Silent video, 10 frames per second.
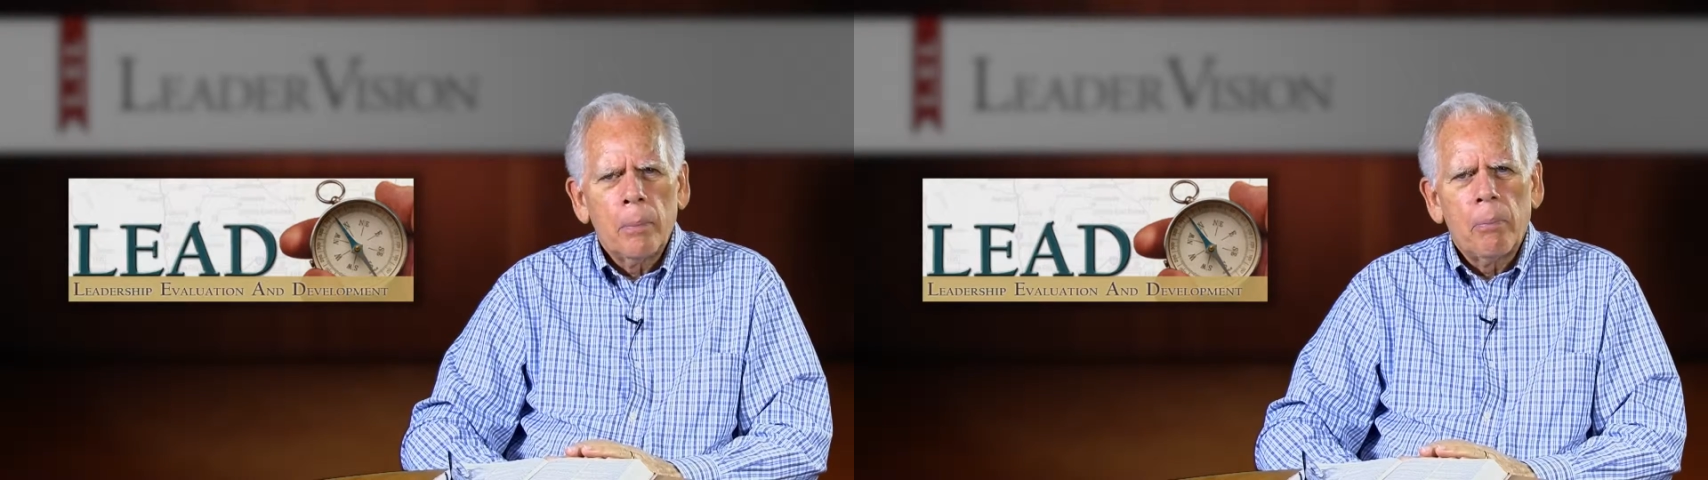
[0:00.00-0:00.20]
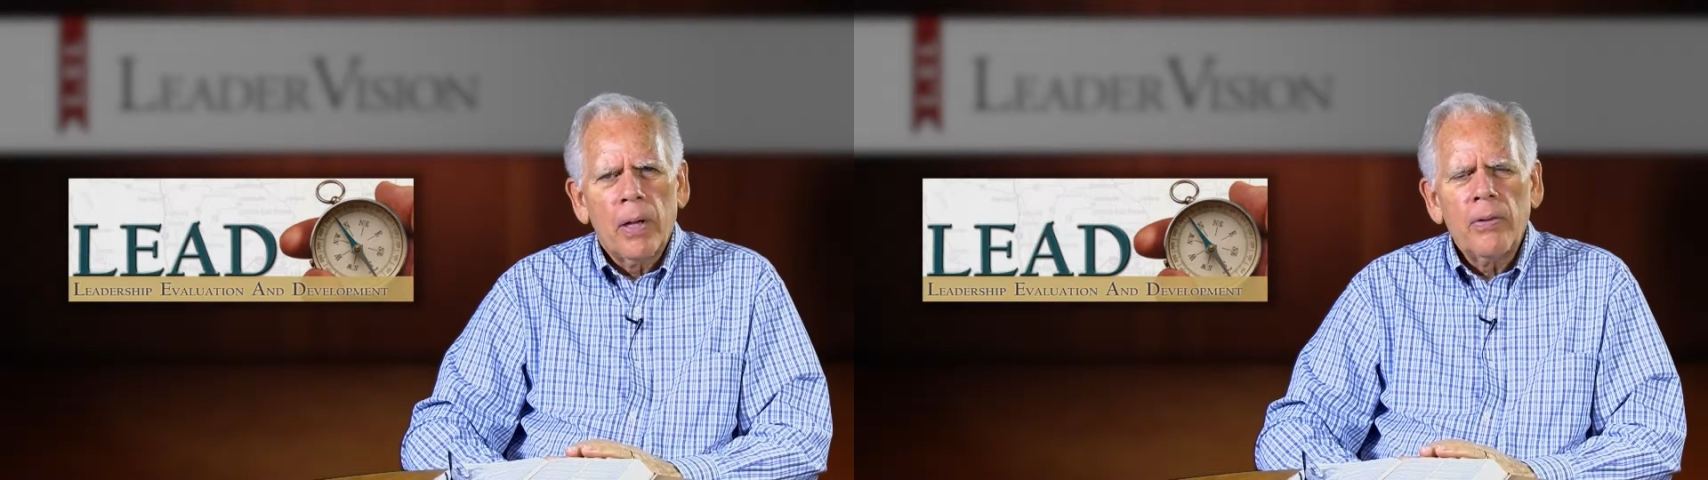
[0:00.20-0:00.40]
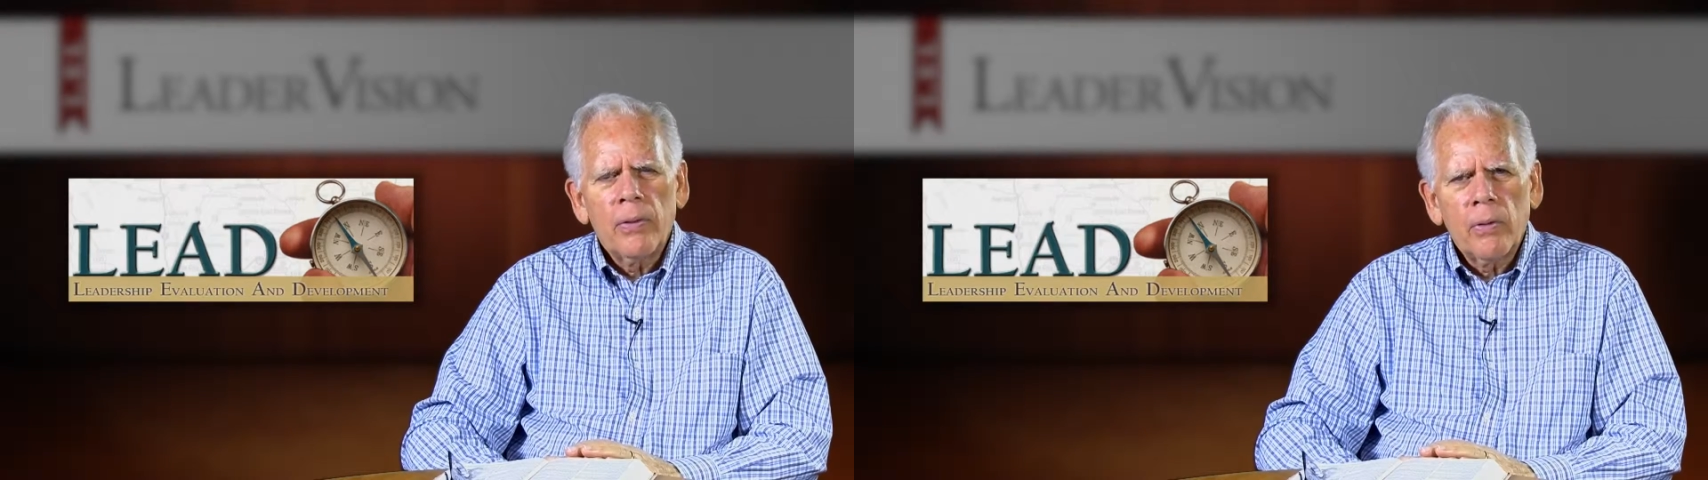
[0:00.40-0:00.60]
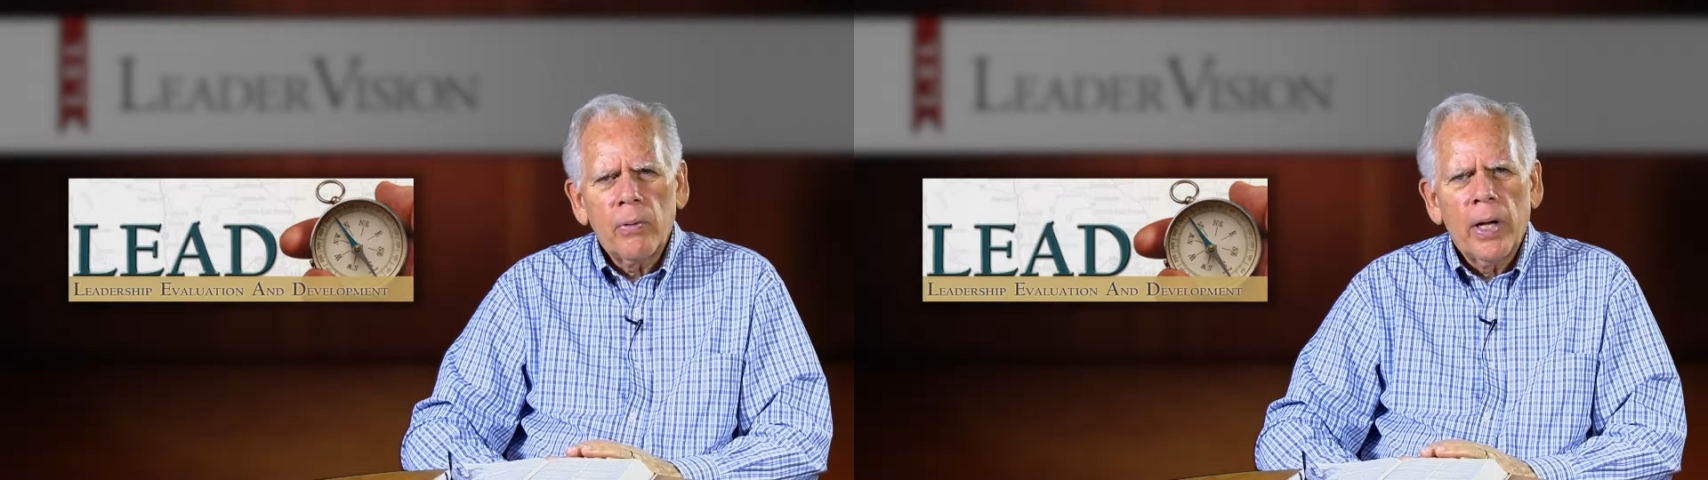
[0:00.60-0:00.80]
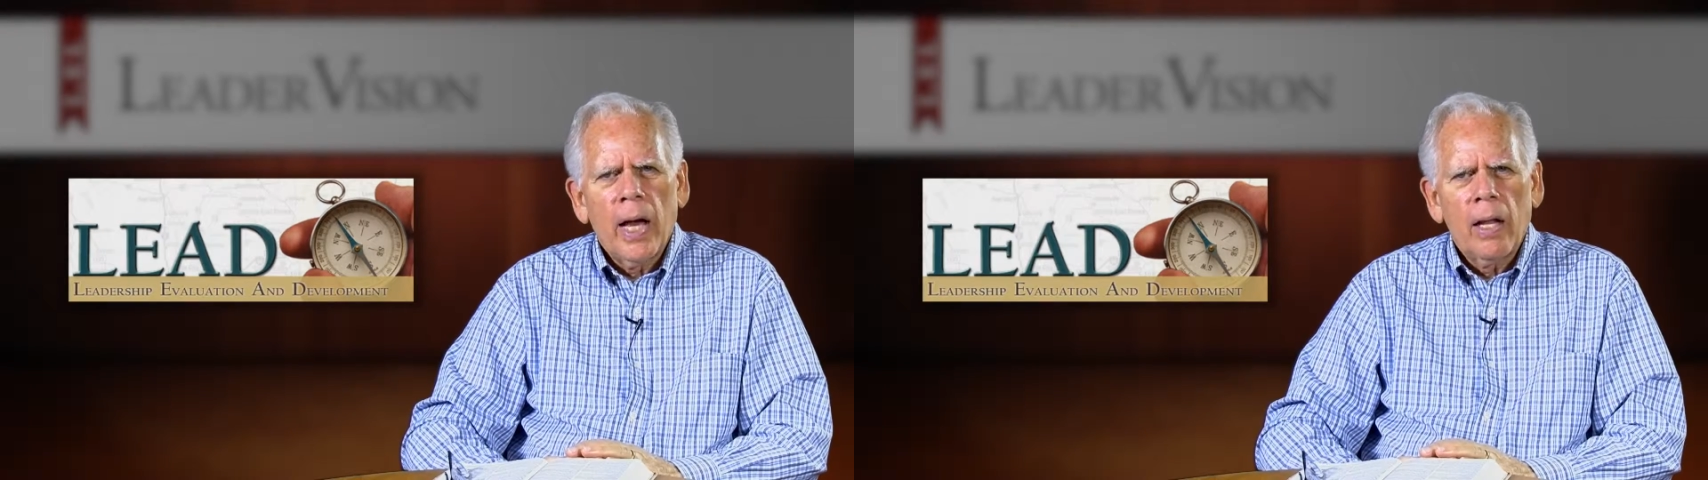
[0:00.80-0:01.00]
basic
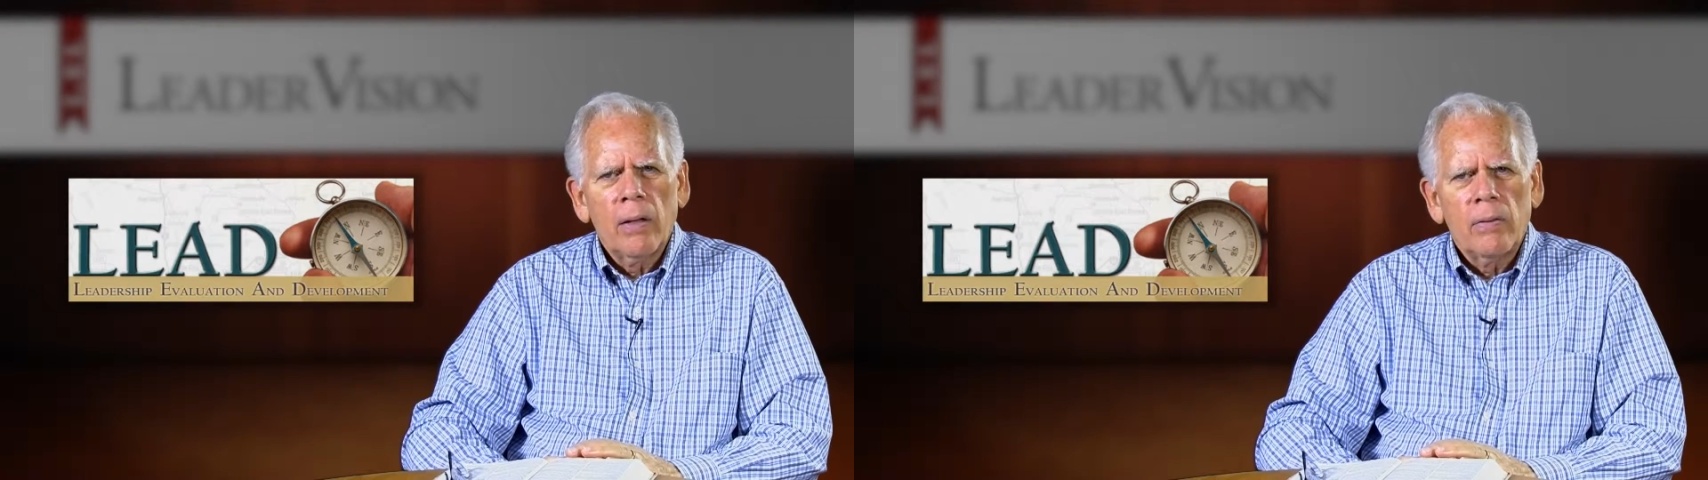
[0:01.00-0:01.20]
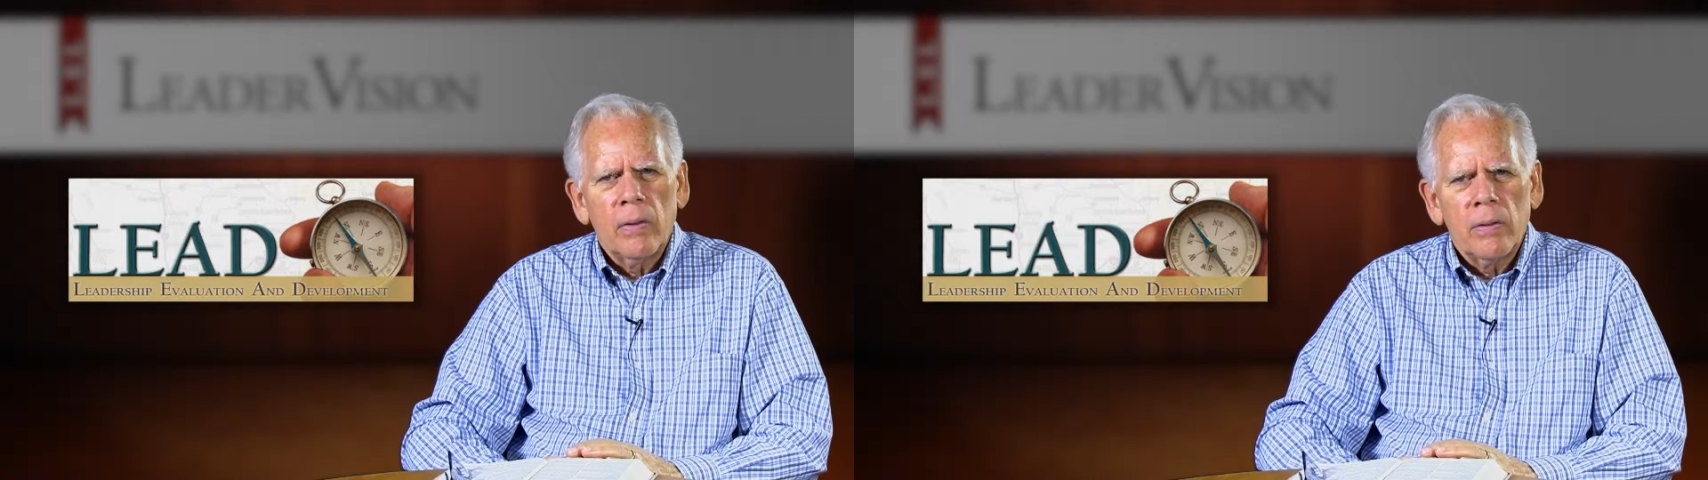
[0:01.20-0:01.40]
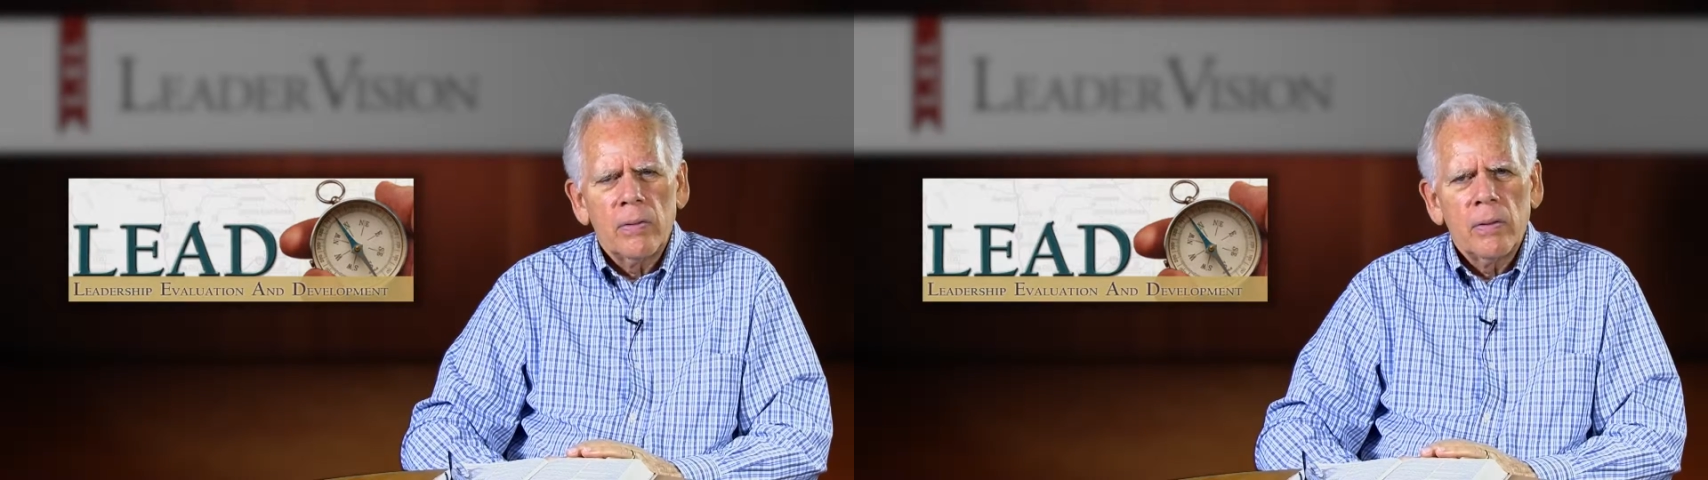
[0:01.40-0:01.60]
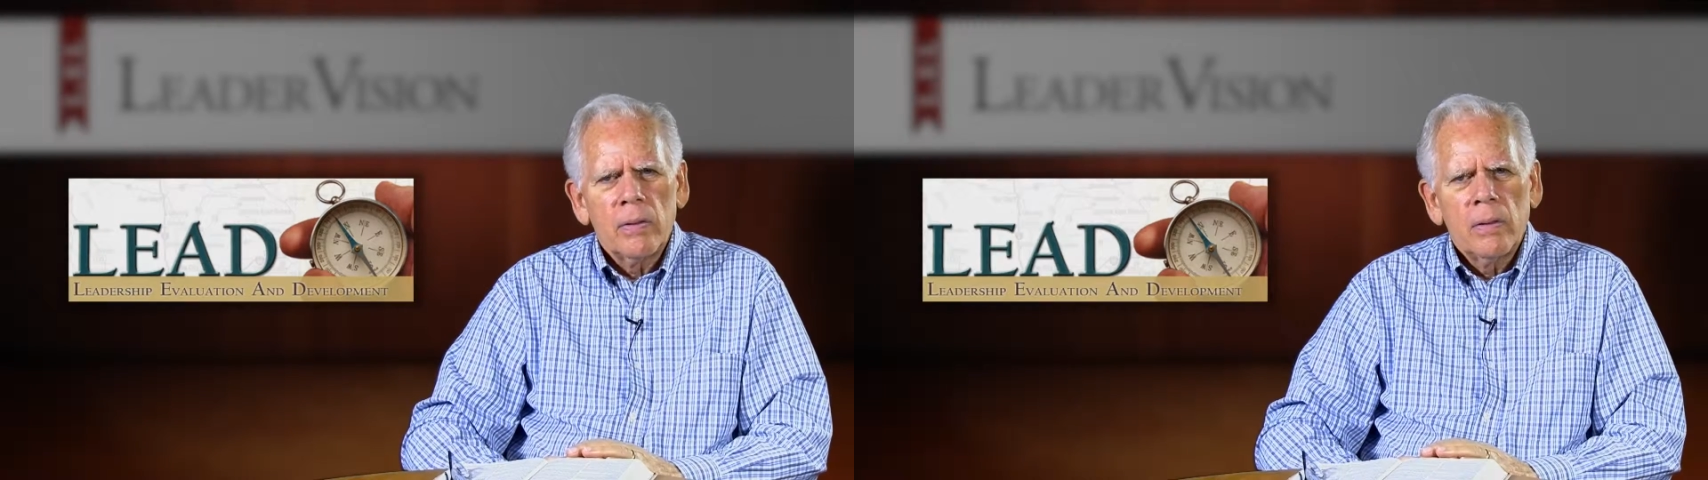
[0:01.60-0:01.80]
realities